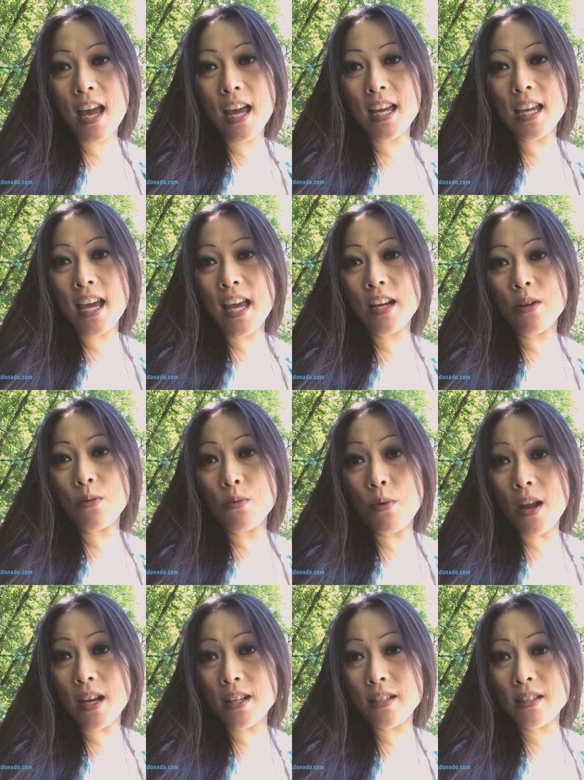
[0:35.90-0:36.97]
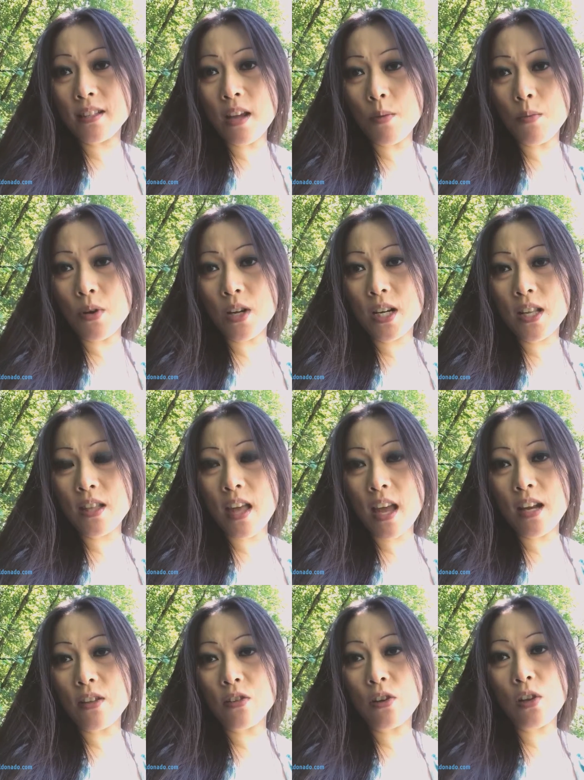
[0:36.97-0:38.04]
and yet when it's someone
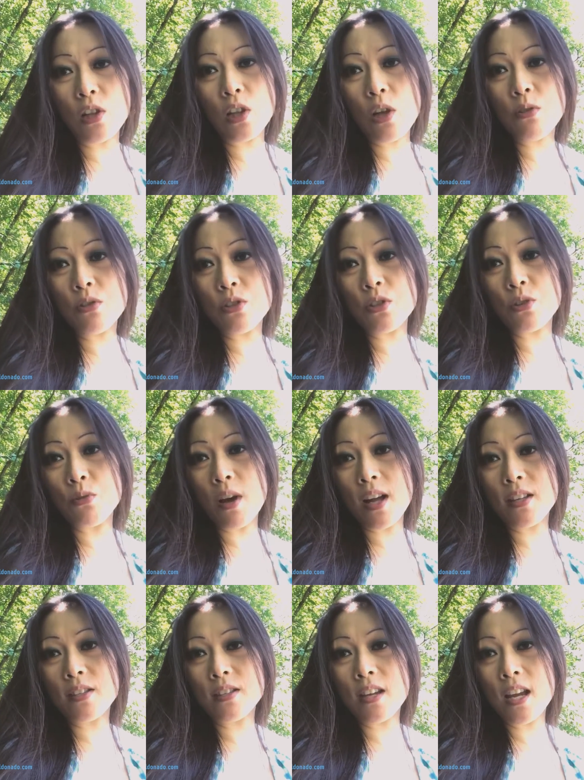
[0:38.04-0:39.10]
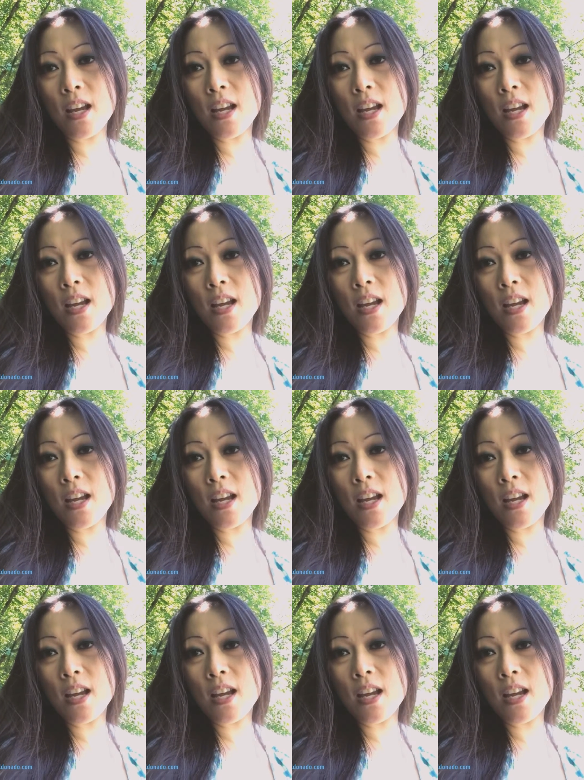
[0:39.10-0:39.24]
that is close to us,